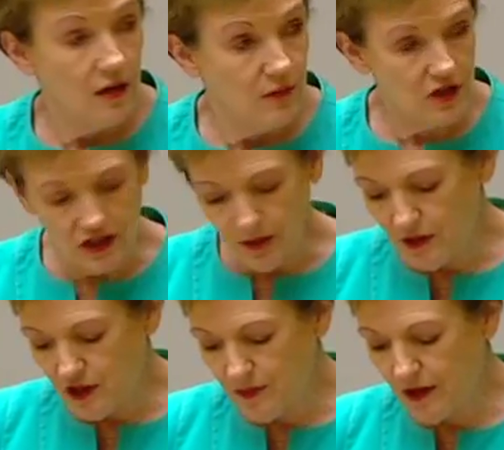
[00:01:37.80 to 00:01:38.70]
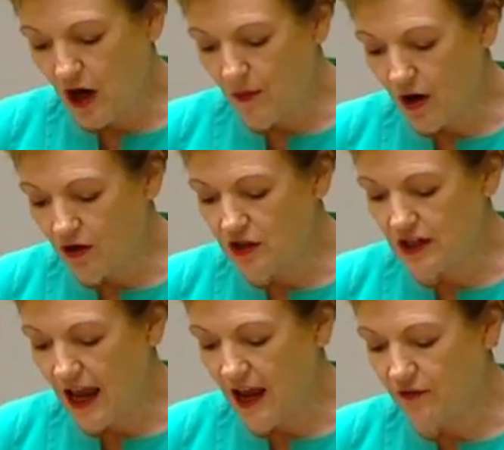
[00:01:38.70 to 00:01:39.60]
Mr Deputy Speaker, I'm honoured
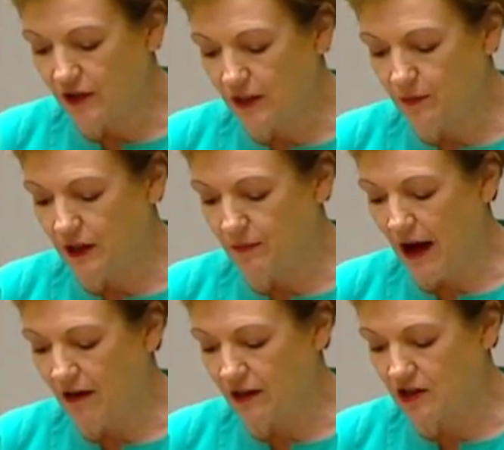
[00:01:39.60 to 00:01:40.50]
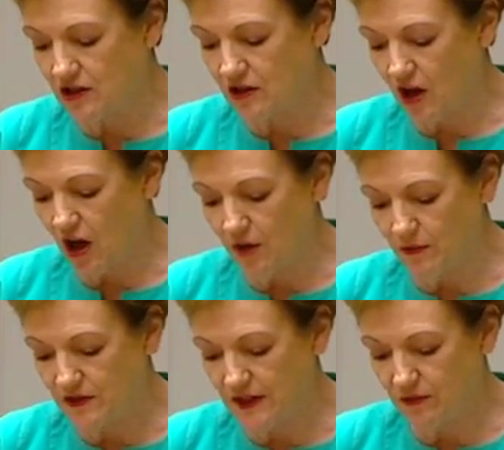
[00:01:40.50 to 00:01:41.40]
to have Gallipoli Barracks, the
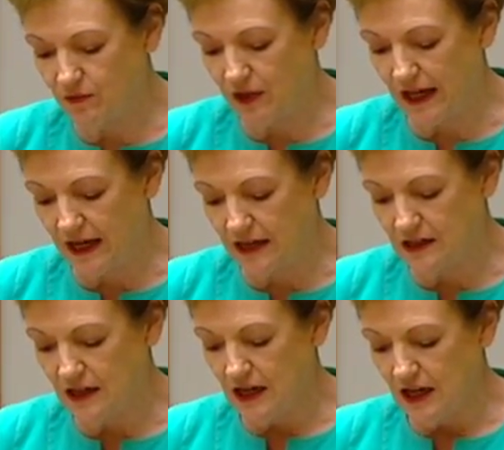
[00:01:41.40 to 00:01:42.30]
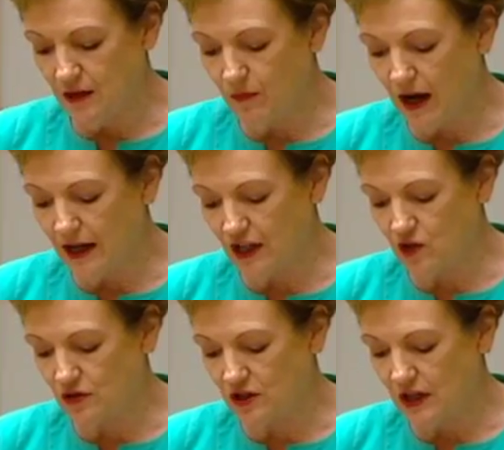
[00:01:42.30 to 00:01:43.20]
home of 7 Brigade, in my
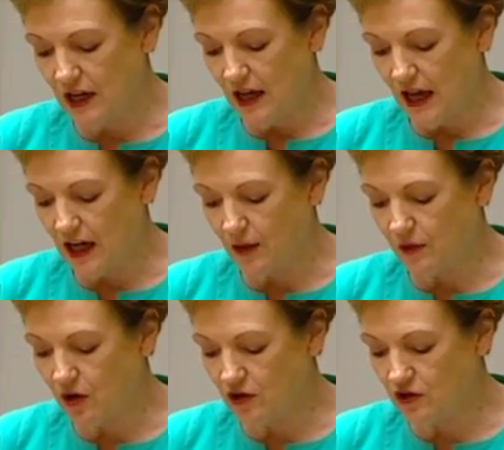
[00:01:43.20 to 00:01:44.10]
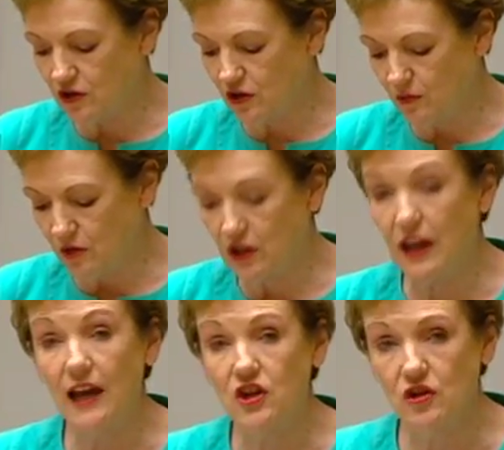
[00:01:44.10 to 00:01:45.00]
electorate, and I'm in constant
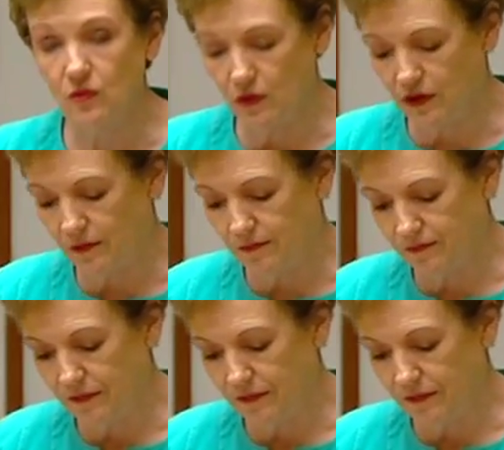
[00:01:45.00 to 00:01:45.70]
communication with them.